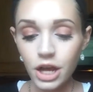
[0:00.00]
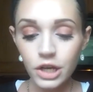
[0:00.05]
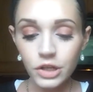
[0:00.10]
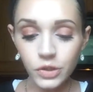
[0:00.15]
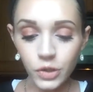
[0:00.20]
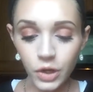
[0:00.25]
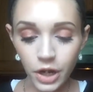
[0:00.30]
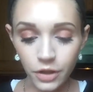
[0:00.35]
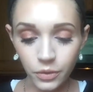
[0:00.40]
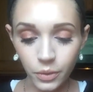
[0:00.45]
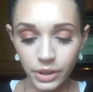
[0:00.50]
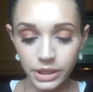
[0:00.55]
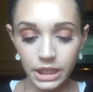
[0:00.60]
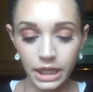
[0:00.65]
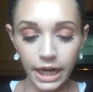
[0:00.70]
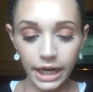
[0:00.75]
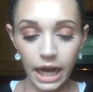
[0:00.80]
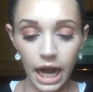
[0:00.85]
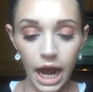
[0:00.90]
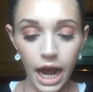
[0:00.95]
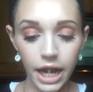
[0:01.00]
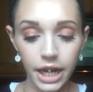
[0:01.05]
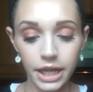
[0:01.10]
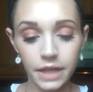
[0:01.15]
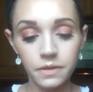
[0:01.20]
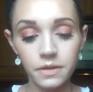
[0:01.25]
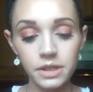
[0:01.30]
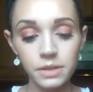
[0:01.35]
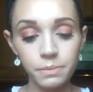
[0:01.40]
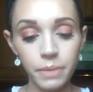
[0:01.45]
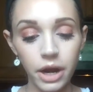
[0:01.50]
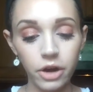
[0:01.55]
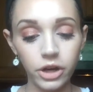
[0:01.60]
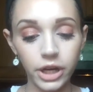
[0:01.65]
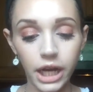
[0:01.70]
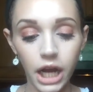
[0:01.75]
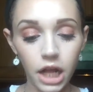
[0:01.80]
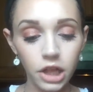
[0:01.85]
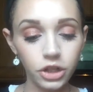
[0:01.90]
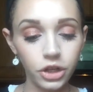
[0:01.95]
So another one that I got in this
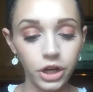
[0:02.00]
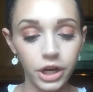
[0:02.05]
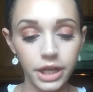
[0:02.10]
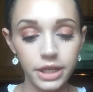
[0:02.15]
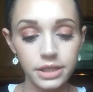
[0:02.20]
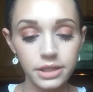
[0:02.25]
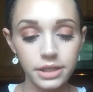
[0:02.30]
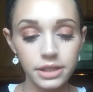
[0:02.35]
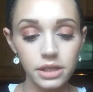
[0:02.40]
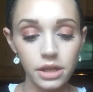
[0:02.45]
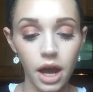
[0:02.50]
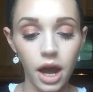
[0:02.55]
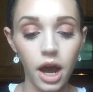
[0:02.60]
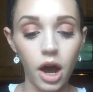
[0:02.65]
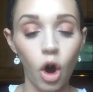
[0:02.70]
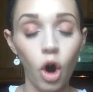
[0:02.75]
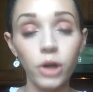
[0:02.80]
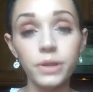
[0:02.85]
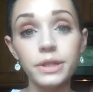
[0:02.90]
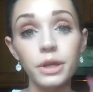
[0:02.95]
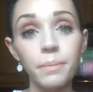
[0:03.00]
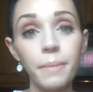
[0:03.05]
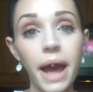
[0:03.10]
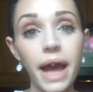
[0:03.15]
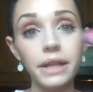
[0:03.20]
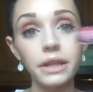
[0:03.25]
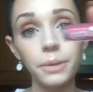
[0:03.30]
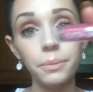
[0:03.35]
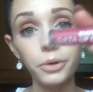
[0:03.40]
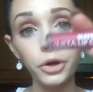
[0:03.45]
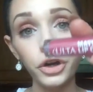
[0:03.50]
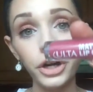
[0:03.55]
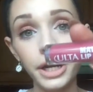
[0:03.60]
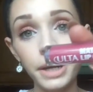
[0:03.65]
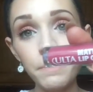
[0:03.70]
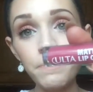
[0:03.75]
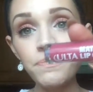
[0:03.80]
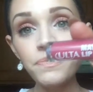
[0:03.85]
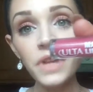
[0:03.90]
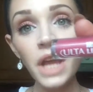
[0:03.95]
berry color is this Ulta Matte Lip
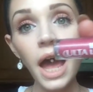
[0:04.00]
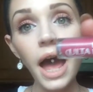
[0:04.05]
Cream.